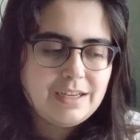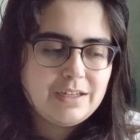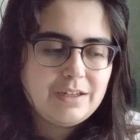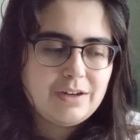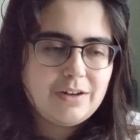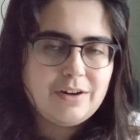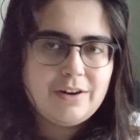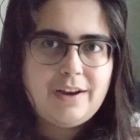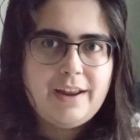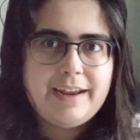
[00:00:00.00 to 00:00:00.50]

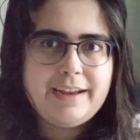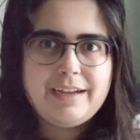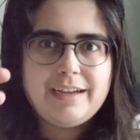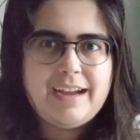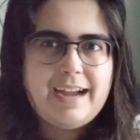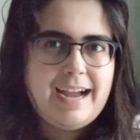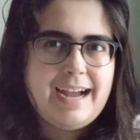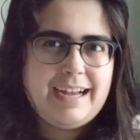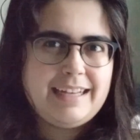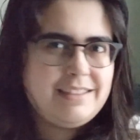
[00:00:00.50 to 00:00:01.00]
or like I
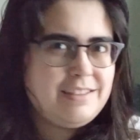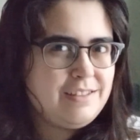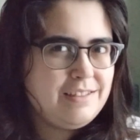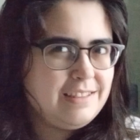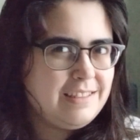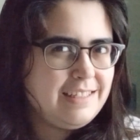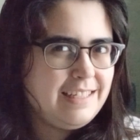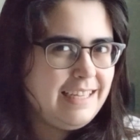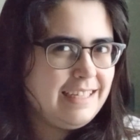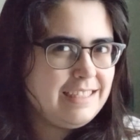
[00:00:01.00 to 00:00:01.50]
had
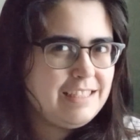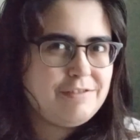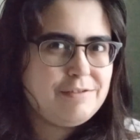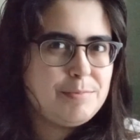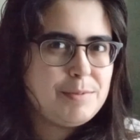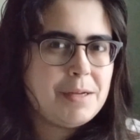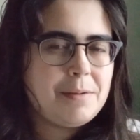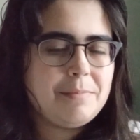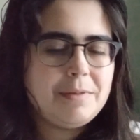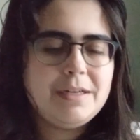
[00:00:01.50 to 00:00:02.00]
until the end of
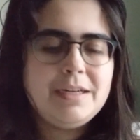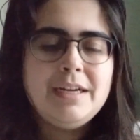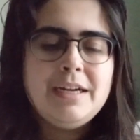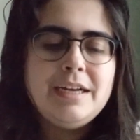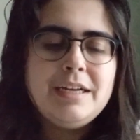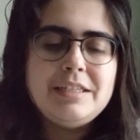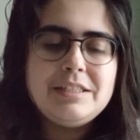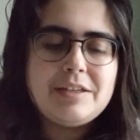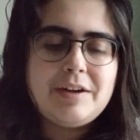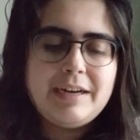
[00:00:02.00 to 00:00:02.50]
September,
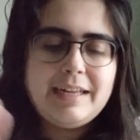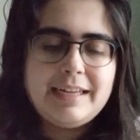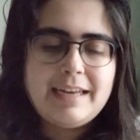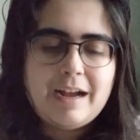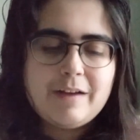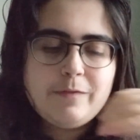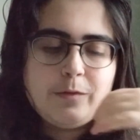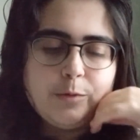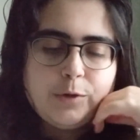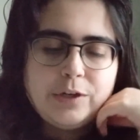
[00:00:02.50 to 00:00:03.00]
so I didn't
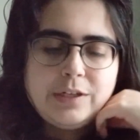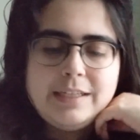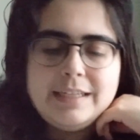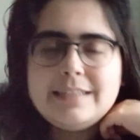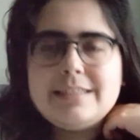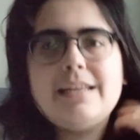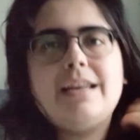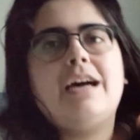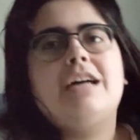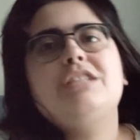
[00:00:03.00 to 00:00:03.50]
have to work on it
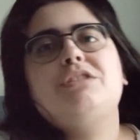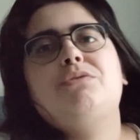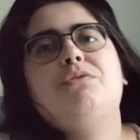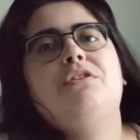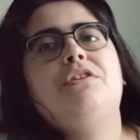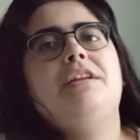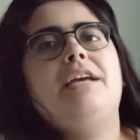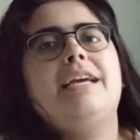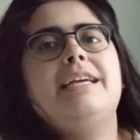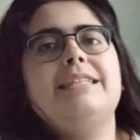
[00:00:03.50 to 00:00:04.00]
the last
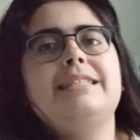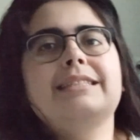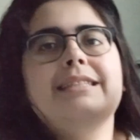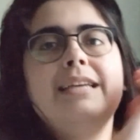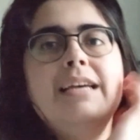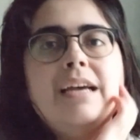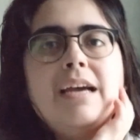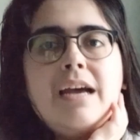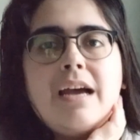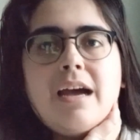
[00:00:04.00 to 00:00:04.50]
few days.
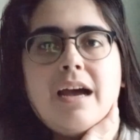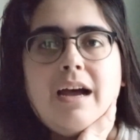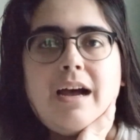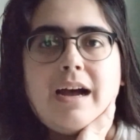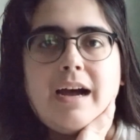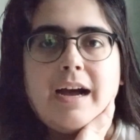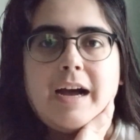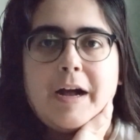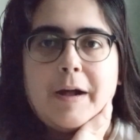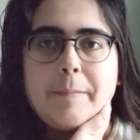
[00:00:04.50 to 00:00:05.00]

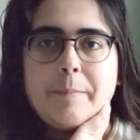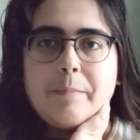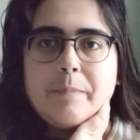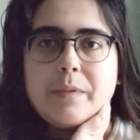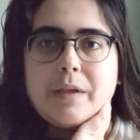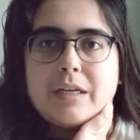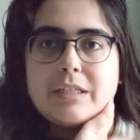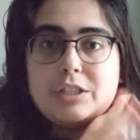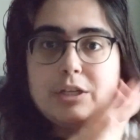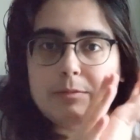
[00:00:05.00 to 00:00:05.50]

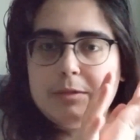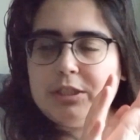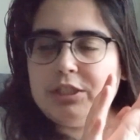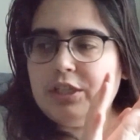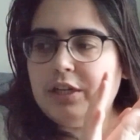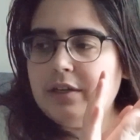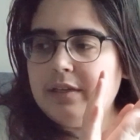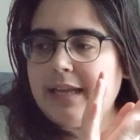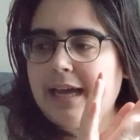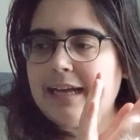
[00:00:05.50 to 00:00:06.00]
So I'm not
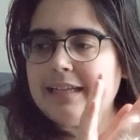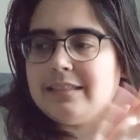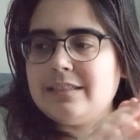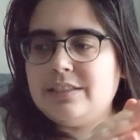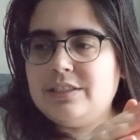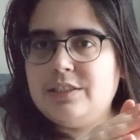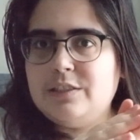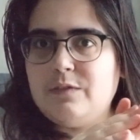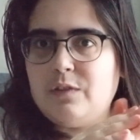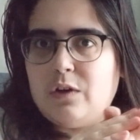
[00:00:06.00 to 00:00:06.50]
showing that
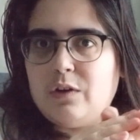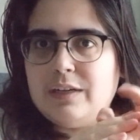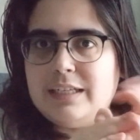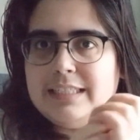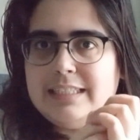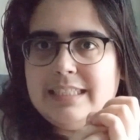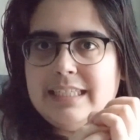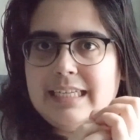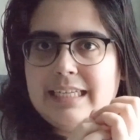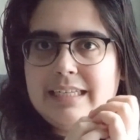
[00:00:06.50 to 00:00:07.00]
because you've already
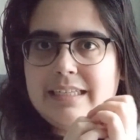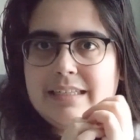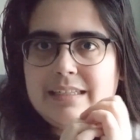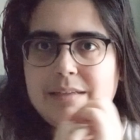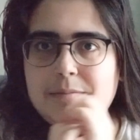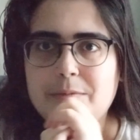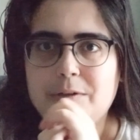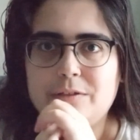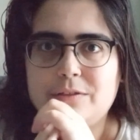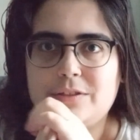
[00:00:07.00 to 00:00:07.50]
seen the
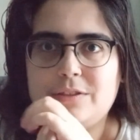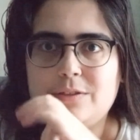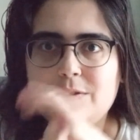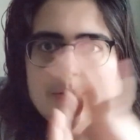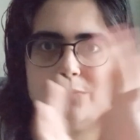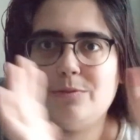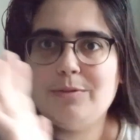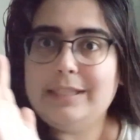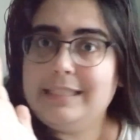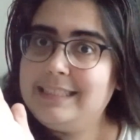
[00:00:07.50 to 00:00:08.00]
most
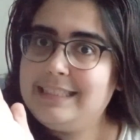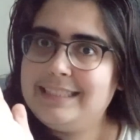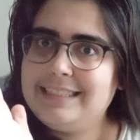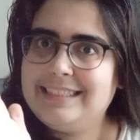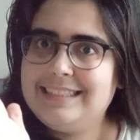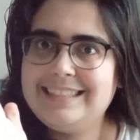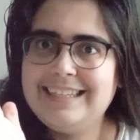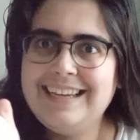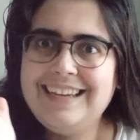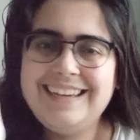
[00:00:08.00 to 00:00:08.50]
recent